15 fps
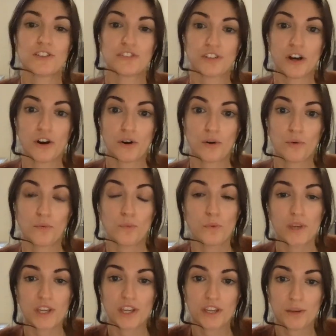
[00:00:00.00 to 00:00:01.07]
So
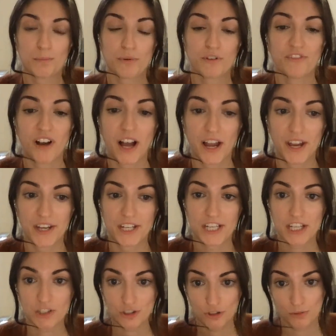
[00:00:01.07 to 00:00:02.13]
we provide
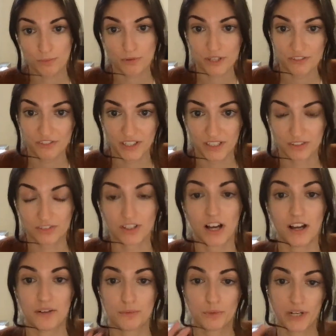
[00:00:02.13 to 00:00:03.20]
issue briefings
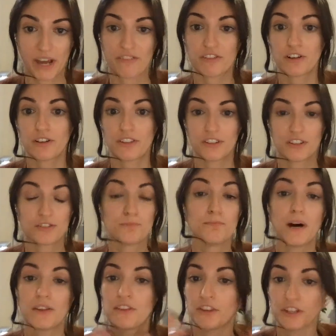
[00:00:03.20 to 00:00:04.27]
on whatever this
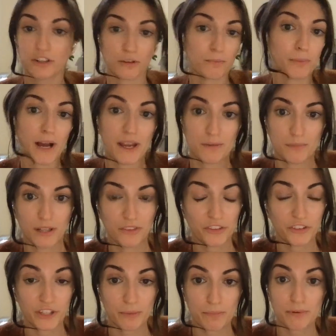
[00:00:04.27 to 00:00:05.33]
monthly or
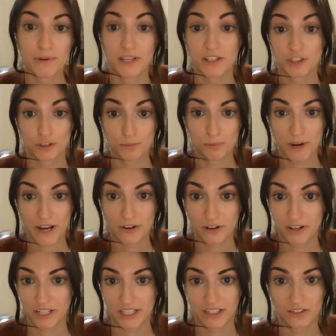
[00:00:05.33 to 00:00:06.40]
bi-monthly issue
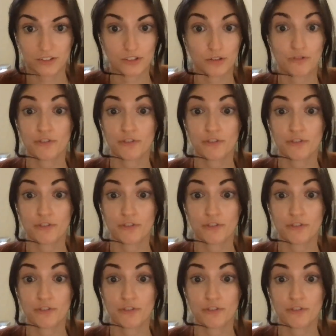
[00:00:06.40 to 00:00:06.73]
priority is.